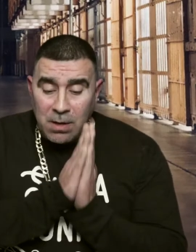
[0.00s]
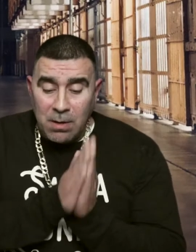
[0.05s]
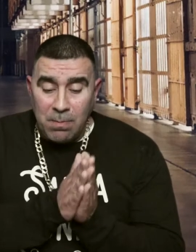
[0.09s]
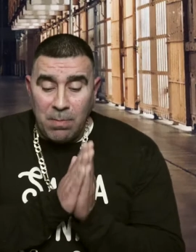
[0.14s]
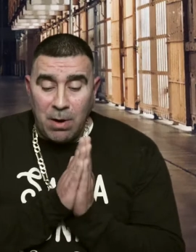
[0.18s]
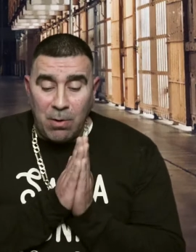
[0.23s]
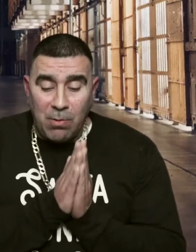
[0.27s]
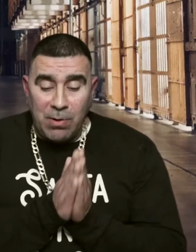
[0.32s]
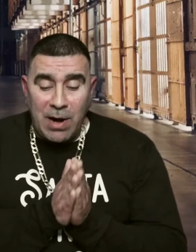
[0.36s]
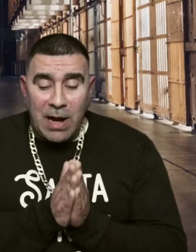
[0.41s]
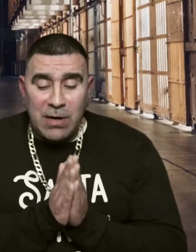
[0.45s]

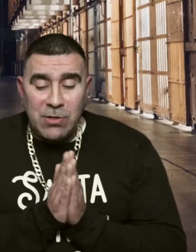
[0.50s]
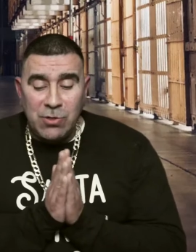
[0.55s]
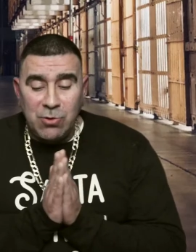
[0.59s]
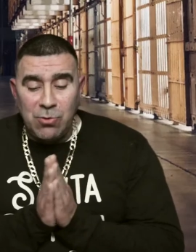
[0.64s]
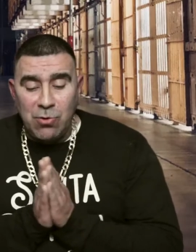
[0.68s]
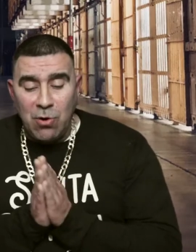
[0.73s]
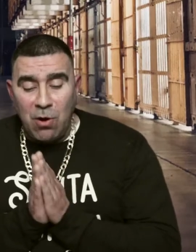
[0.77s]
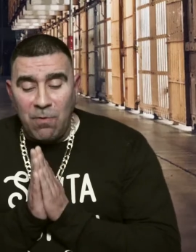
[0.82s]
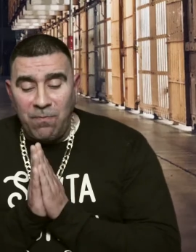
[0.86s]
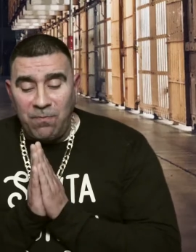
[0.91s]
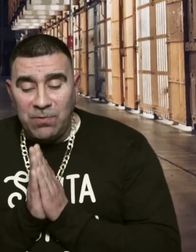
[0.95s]
But what I
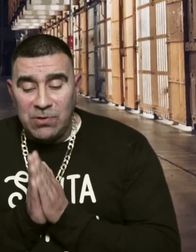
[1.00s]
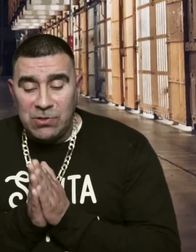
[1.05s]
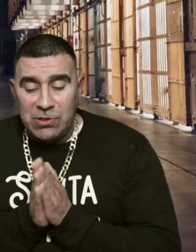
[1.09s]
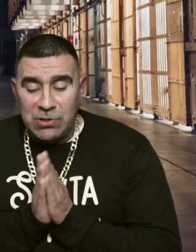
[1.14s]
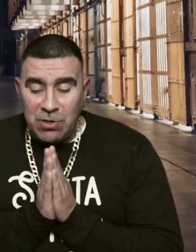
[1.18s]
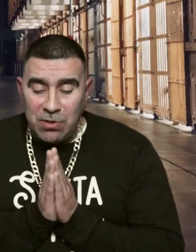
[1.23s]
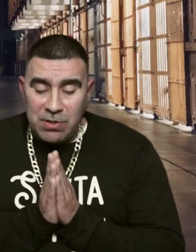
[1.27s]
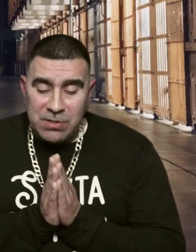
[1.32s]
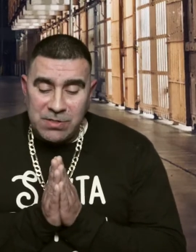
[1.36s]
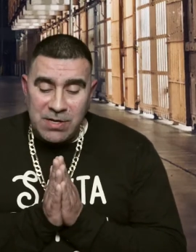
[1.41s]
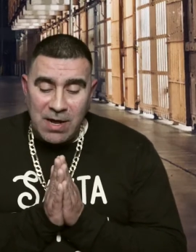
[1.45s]
do know for
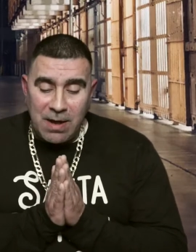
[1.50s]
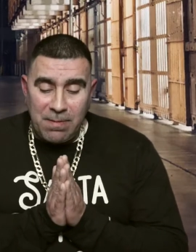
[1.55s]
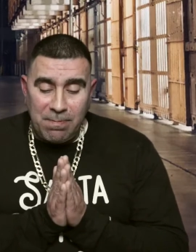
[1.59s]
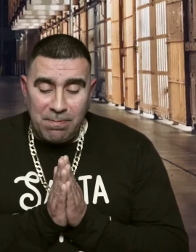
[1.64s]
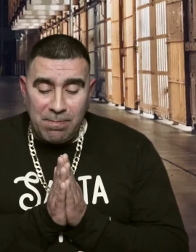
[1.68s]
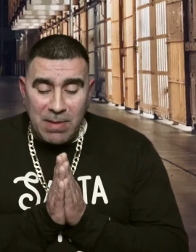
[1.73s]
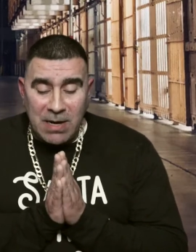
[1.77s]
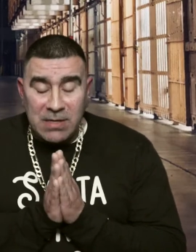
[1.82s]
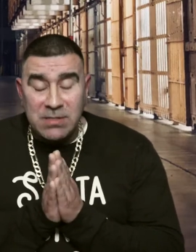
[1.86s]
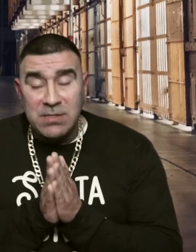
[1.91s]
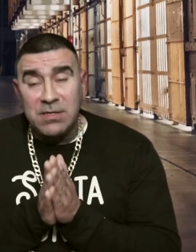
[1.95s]
sure is
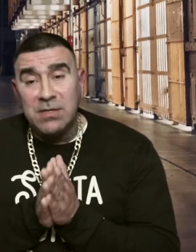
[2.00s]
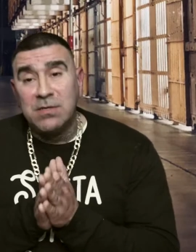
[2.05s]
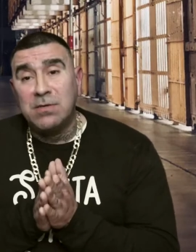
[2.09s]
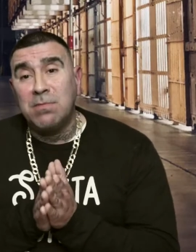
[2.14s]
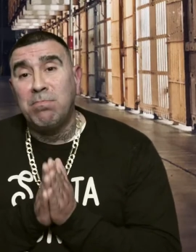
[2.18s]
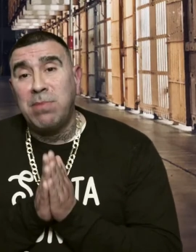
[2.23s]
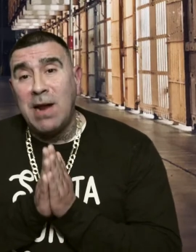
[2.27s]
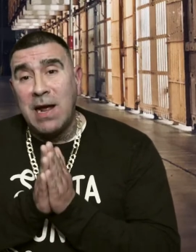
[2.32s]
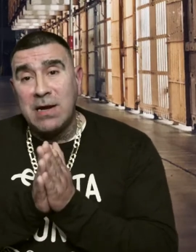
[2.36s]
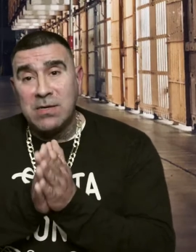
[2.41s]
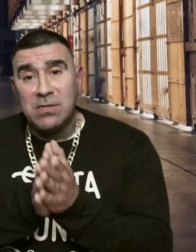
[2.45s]
that Mexicans
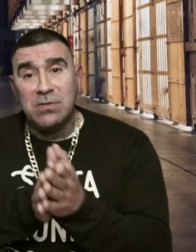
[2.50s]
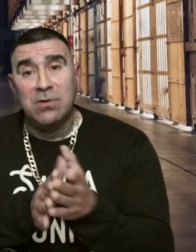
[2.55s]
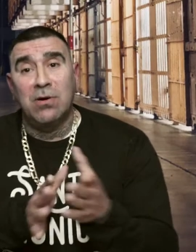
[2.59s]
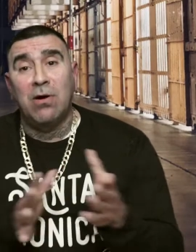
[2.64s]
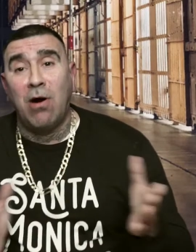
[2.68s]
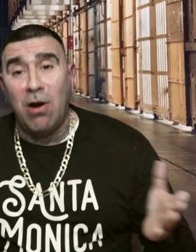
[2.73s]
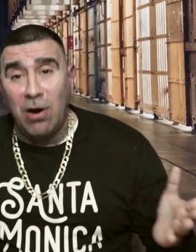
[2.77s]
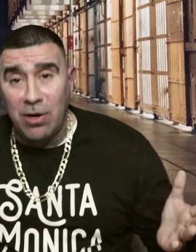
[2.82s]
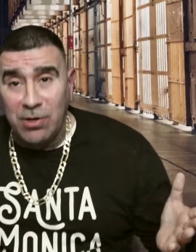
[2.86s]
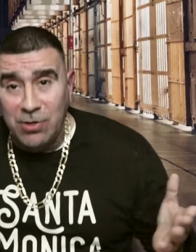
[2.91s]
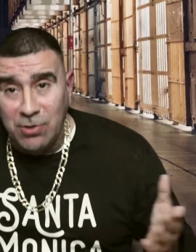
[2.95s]
and blacks are going
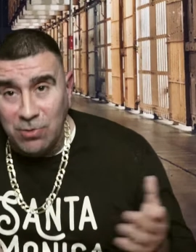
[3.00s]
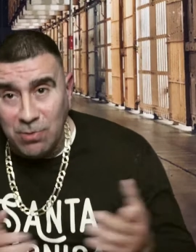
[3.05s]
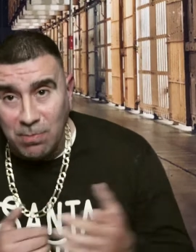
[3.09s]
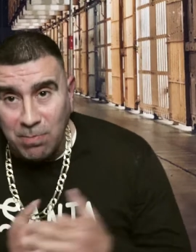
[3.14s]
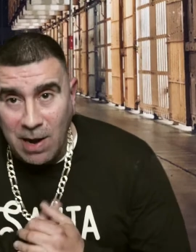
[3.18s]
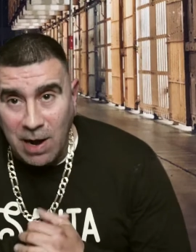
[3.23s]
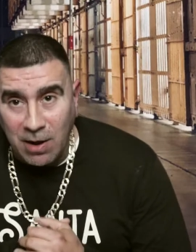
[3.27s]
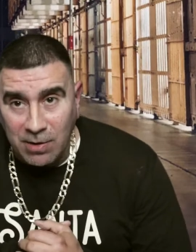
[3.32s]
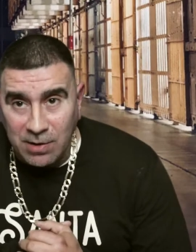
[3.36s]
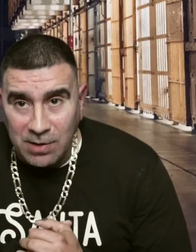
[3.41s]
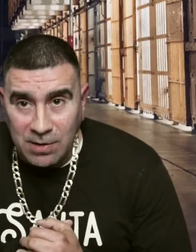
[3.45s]
to argue
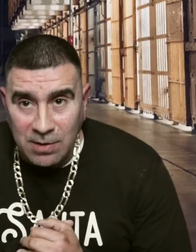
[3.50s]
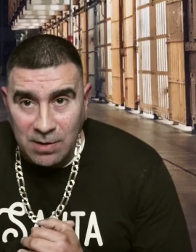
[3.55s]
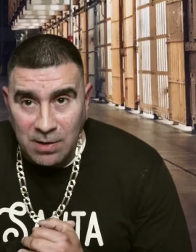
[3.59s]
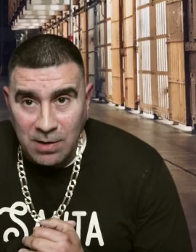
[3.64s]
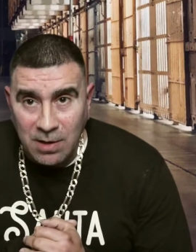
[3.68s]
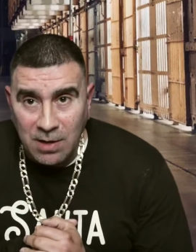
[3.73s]
about it.